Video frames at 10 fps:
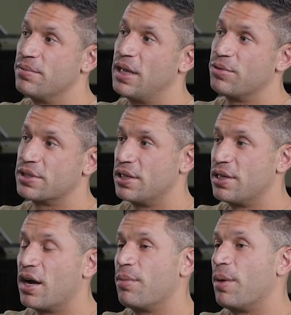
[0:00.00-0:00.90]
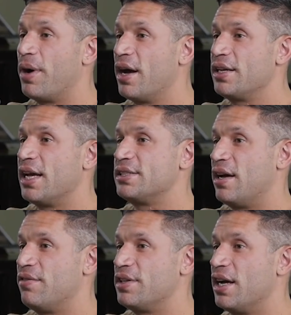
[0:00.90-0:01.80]
dad was going to talk about podcast
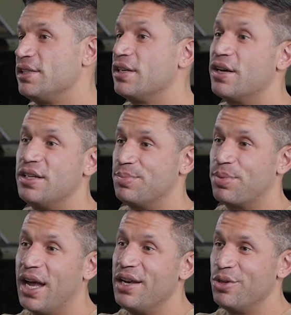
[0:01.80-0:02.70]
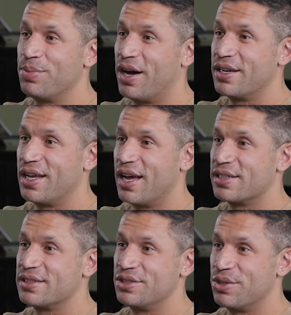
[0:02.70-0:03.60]
advertising on his brand new
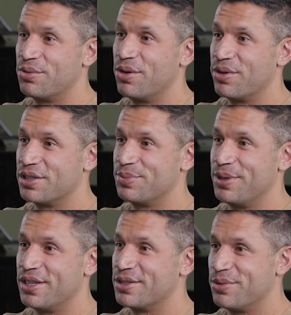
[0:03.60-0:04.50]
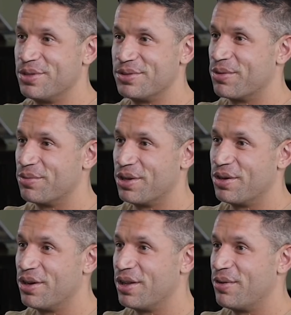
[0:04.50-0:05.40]
podcast, The Joe Rogan Experience, when it was like real
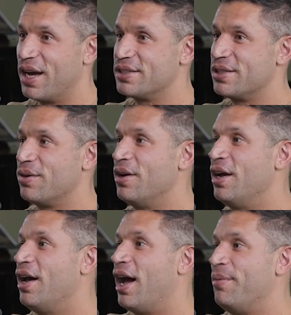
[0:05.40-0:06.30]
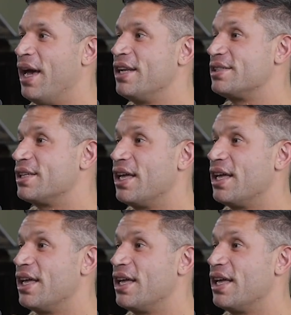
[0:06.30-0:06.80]
early, right? So I managed